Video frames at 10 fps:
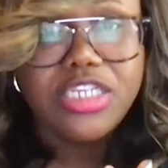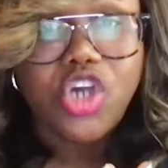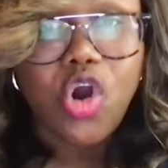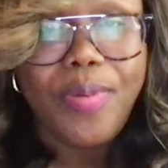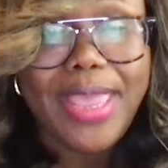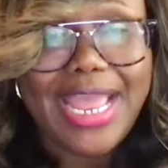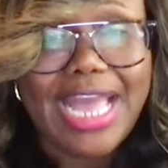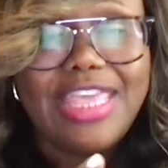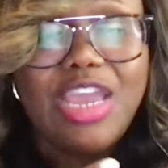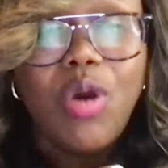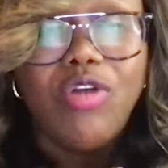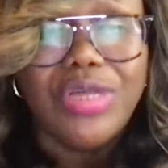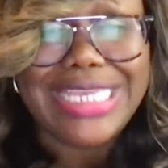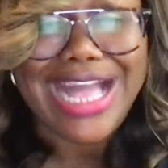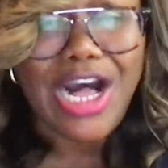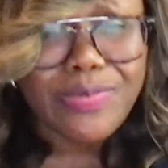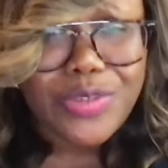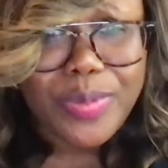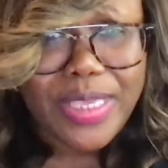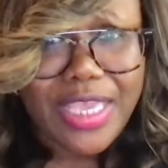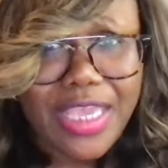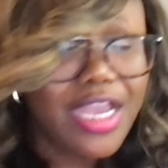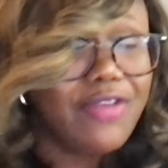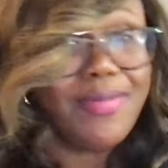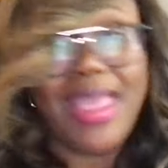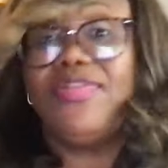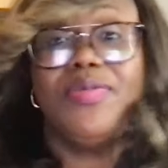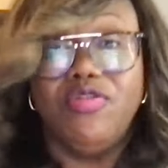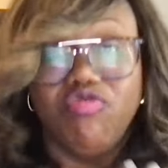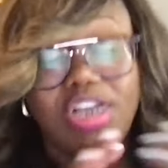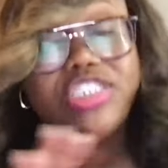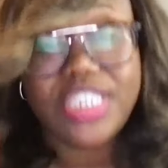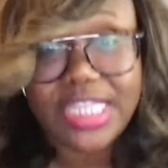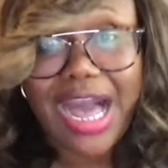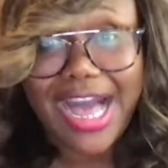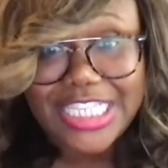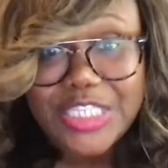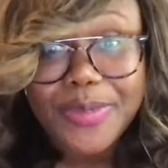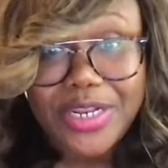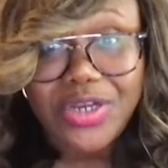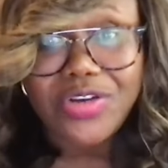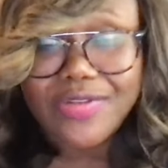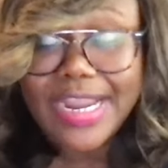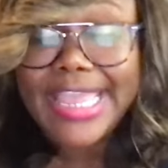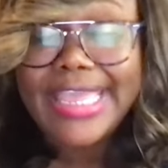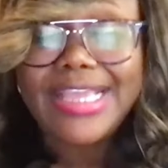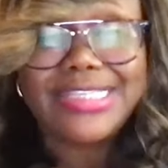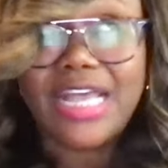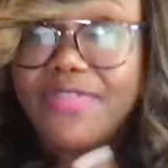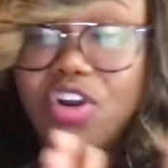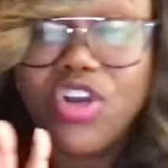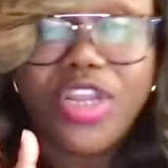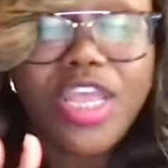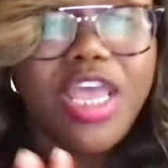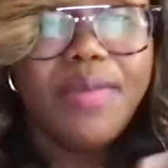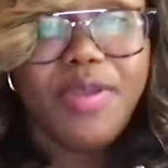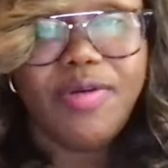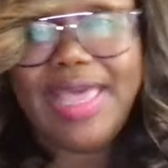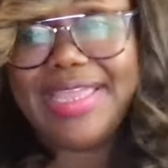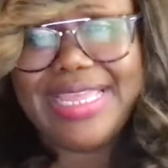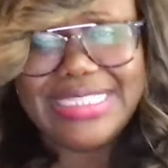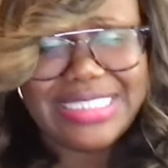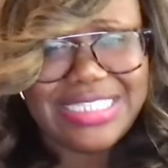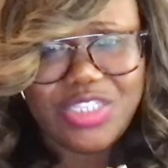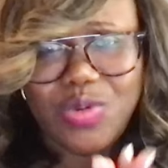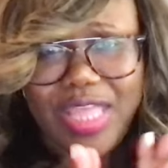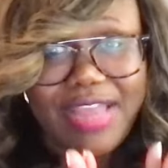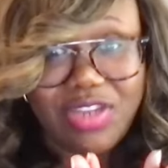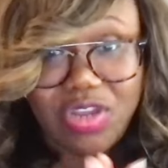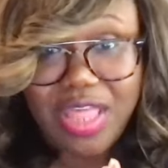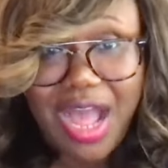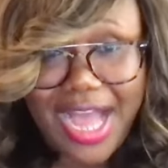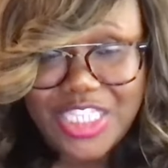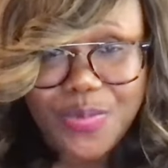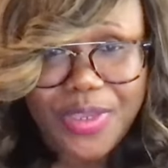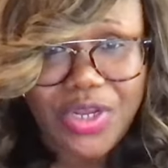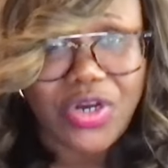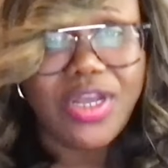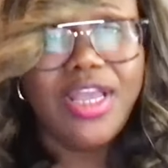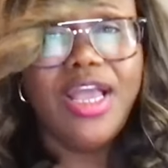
Don't panic. I think what really helped me from having to be rushed to the hospital, right? Because I've heard people had instances where they had to go to the hospital.